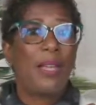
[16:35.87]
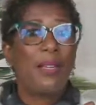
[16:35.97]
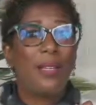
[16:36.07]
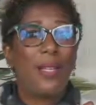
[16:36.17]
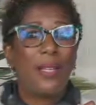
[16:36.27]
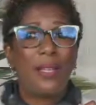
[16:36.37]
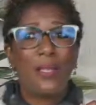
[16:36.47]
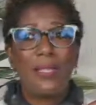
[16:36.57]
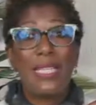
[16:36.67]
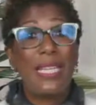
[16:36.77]

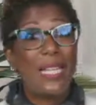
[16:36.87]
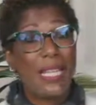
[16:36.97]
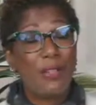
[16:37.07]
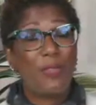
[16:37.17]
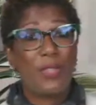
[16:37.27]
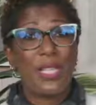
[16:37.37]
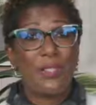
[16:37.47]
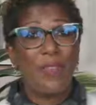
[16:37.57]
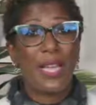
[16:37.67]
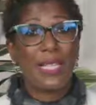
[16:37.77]
need for
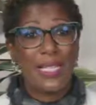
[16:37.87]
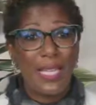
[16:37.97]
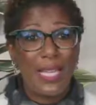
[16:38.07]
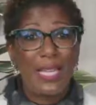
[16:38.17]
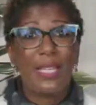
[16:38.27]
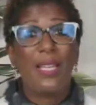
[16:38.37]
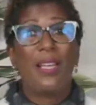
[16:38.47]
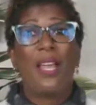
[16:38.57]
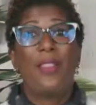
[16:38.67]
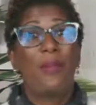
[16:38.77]
this vaccine,
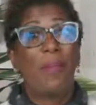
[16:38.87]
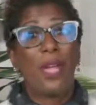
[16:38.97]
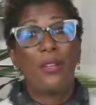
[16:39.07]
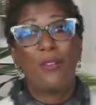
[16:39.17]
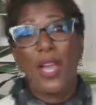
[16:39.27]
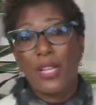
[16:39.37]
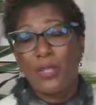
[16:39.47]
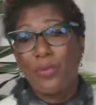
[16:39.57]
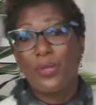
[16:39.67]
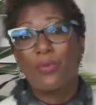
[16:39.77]
and the
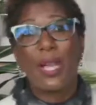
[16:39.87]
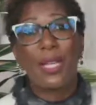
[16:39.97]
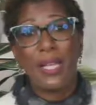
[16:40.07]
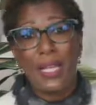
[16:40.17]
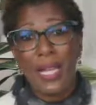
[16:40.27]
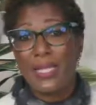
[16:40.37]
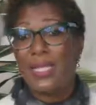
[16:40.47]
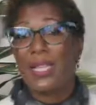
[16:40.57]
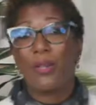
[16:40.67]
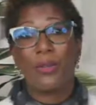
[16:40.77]
manufacturers
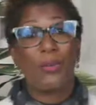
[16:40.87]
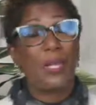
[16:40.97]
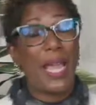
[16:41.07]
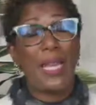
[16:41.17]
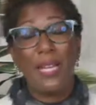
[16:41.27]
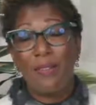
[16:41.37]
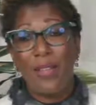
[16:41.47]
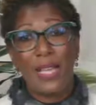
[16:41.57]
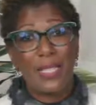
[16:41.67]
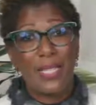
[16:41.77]
recognizing they're creating a
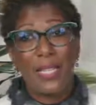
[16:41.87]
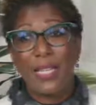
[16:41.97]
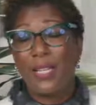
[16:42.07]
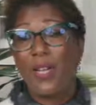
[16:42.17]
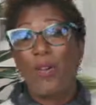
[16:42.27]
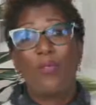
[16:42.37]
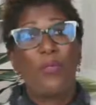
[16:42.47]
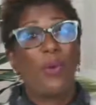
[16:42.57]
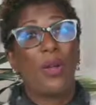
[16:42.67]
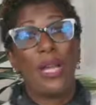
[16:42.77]
vaccine
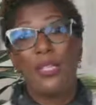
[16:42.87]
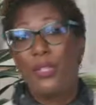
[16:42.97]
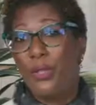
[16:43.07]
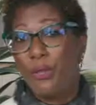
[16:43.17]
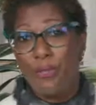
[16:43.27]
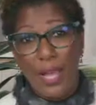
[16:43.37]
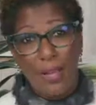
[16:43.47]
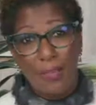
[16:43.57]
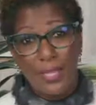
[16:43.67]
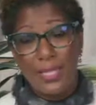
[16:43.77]
for a new
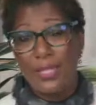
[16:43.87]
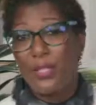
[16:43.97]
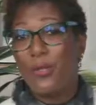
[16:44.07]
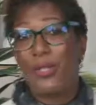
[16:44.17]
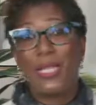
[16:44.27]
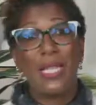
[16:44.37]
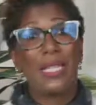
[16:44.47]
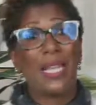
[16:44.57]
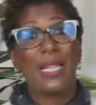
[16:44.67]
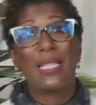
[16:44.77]
virus using
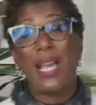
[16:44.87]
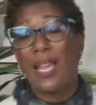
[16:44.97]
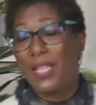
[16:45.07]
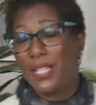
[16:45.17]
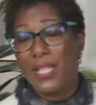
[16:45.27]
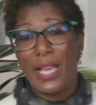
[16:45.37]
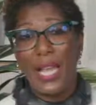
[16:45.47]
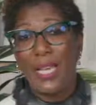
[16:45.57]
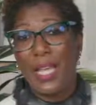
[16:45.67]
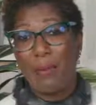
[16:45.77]
technology that
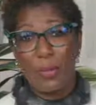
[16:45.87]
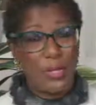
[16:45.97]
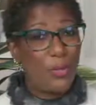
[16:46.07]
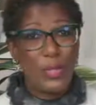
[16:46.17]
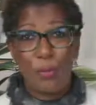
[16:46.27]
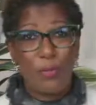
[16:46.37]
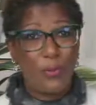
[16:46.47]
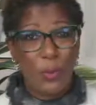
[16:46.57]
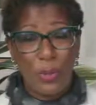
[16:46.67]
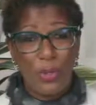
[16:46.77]
had not been used
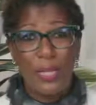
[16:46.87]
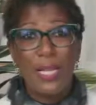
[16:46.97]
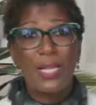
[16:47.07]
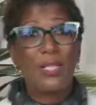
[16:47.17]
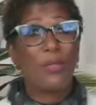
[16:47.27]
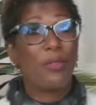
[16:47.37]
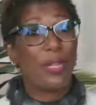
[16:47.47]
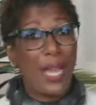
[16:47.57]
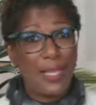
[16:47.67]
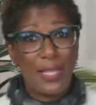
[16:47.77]
before to
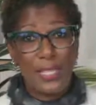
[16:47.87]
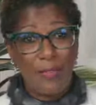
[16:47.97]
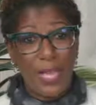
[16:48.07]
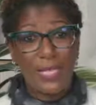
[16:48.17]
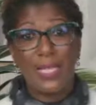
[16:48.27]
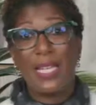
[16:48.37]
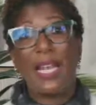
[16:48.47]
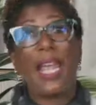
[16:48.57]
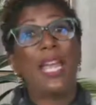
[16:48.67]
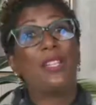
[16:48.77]
create this
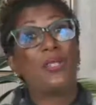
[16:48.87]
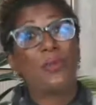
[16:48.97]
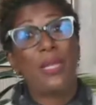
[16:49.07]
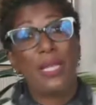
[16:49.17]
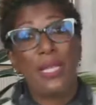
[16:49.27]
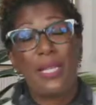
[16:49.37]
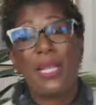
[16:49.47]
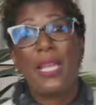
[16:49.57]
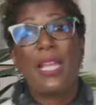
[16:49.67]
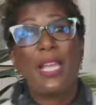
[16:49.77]
vaccine, and doing it
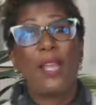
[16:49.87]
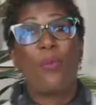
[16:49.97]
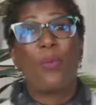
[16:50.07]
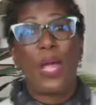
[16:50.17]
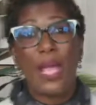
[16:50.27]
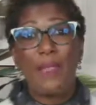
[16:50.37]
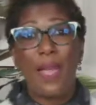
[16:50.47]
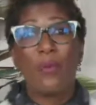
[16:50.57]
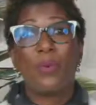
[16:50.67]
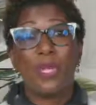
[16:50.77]
in a way
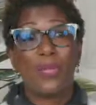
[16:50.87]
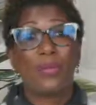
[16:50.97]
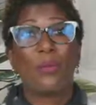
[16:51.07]
that was